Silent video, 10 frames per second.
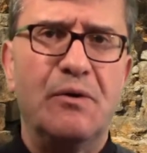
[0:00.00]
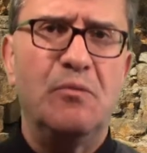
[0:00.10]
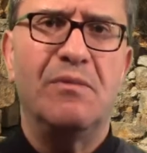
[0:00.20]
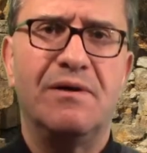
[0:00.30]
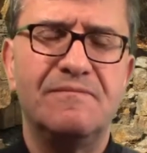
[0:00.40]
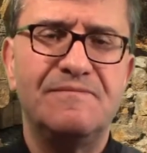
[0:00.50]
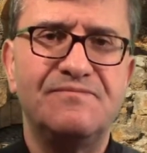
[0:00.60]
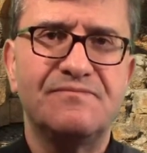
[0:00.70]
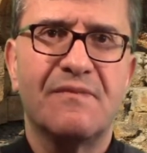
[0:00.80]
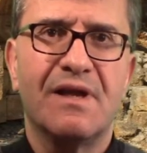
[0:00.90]
room.
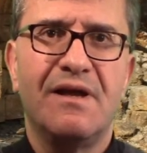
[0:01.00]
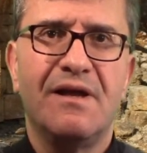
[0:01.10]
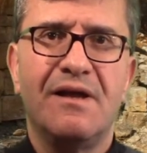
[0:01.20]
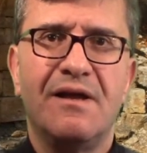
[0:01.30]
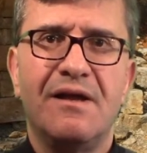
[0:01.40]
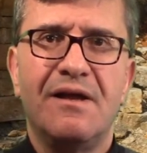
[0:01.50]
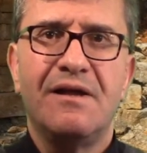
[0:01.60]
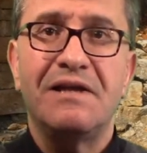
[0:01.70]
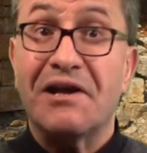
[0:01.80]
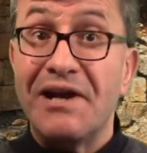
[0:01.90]

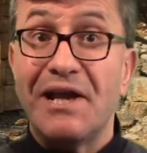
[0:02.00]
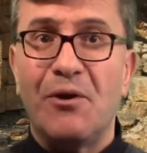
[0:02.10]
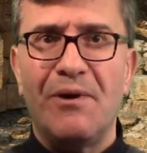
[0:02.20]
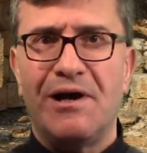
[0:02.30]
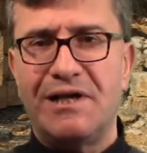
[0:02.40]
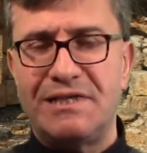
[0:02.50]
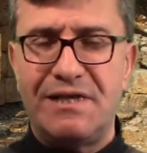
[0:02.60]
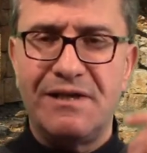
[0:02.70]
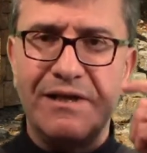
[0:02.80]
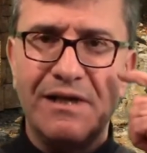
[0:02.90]
The Greek
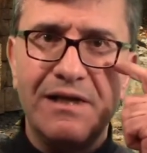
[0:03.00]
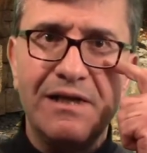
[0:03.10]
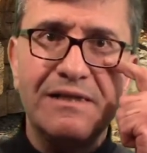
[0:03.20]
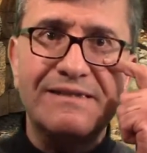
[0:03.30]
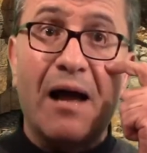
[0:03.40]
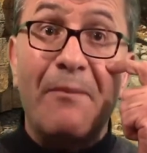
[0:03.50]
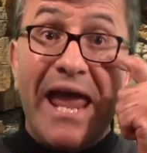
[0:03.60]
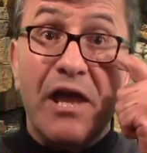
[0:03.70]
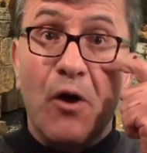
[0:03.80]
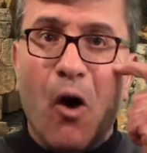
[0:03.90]
word
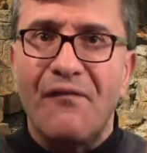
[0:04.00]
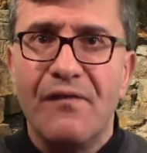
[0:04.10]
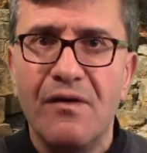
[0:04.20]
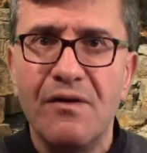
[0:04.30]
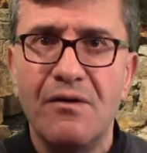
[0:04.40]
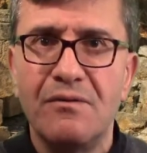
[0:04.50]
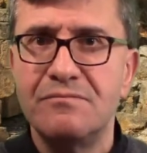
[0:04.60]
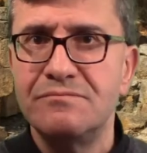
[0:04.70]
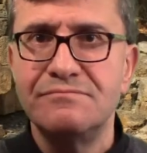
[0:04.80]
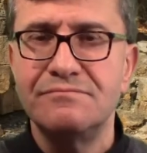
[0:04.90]
tameion
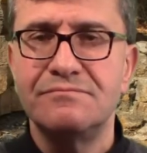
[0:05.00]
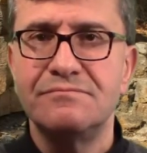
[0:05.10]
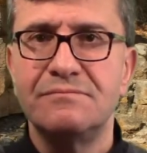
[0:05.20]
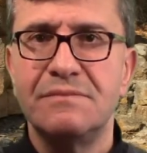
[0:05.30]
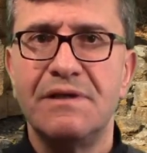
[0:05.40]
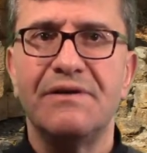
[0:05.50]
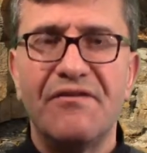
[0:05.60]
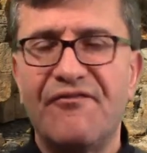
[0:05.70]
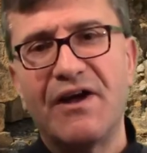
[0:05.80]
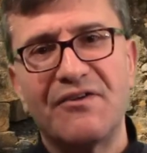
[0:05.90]

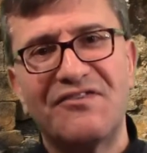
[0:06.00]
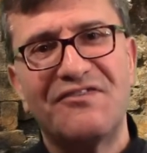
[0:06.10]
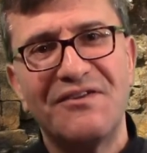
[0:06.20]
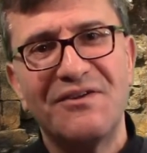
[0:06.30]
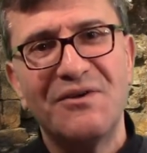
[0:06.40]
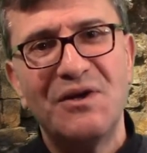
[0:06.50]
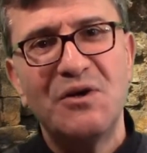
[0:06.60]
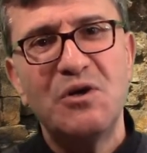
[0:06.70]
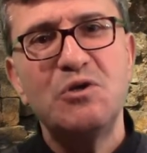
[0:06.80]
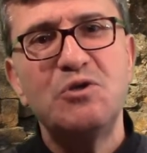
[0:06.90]
refers
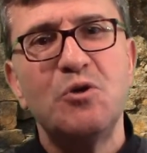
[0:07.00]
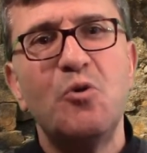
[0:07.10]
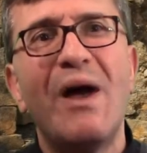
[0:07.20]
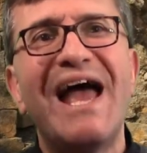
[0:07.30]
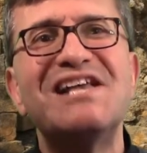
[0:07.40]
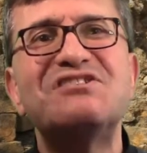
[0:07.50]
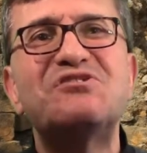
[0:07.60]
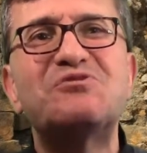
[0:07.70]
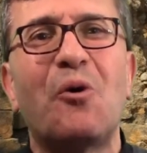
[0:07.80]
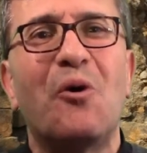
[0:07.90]
to a
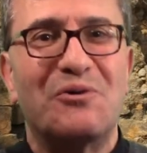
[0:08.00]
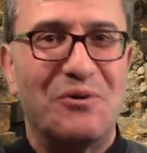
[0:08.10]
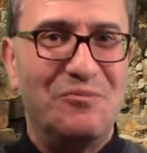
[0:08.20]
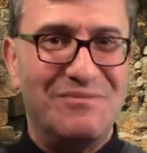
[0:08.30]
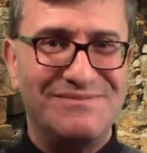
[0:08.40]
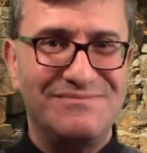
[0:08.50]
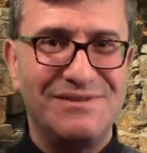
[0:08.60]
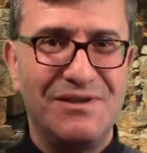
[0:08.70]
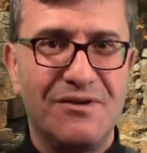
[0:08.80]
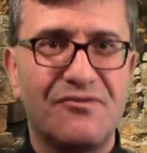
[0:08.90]
storeroom.
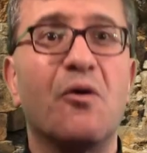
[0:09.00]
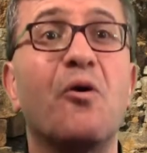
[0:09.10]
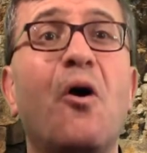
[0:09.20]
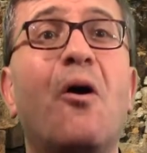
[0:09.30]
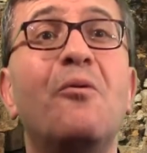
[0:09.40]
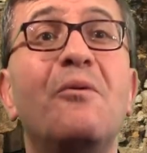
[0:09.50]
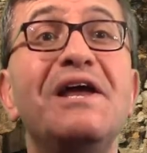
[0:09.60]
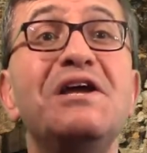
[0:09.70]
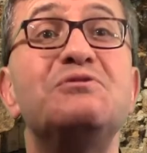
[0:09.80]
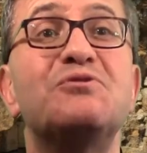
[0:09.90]
So
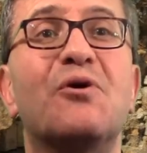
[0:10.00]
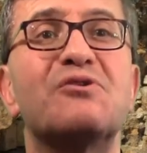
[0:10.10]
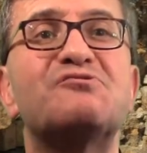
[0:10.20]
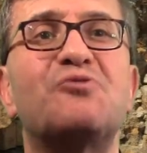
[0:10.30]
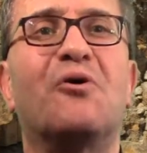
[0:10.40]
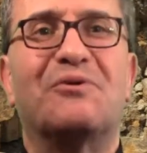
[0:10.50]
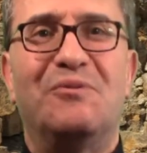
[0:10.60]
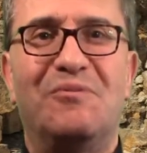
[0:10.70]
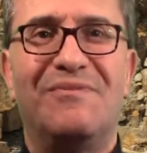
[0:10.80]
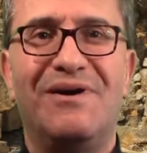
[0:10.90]
go into your
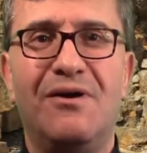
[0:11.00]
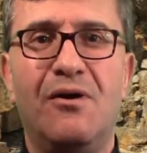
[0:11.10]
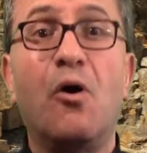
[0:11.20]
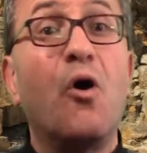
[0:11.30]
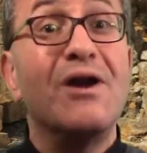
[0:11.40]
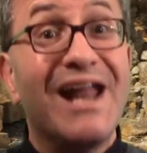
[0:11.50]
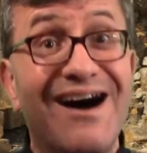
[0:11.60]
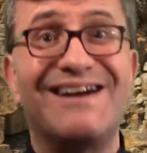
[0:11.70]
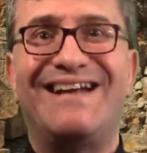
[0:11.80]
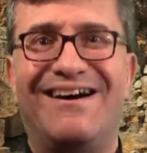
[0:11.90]
storeroom or
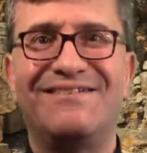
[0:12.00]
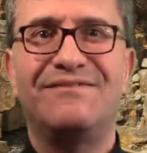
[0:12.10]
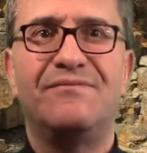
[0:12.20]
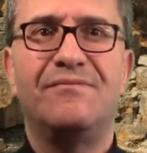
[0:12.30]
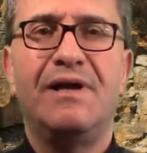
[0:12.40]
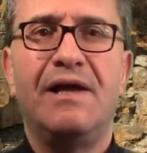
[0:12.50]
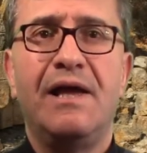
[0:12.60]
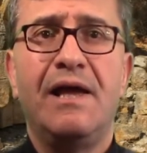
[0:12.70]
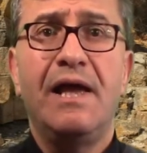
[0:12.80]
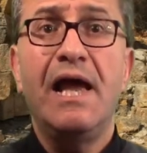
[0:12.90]
larder,
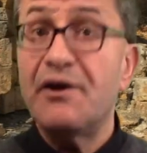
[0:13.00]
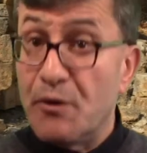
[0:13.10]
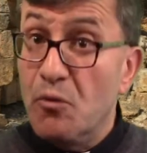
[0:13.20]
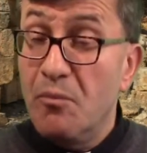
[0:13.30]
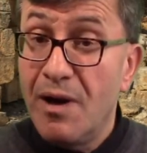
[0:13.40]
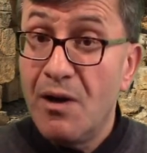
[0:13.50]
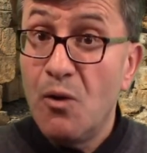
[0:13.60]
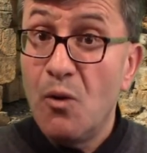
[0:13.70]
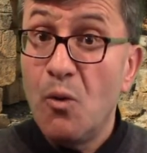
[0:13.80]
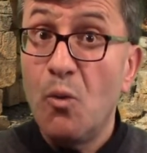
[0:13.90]
a room
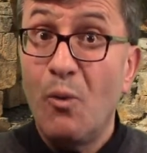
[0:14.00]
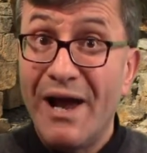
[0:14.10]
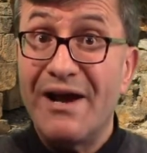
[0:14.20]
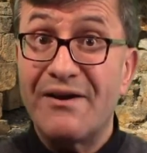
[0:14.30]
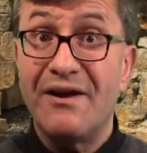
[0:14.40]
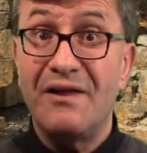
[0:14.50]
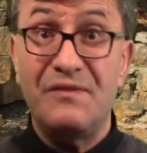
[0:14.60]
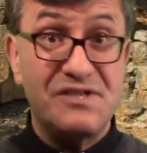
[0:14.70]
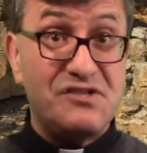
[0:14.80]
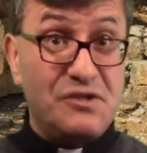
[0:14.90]
where
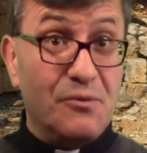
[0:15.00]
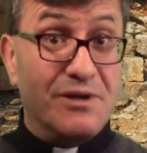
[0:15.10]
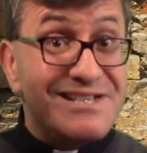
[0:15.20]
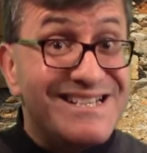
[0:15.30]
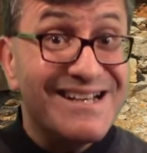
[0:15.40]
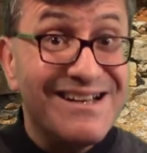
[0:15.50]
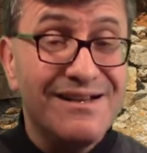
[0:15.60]
the steward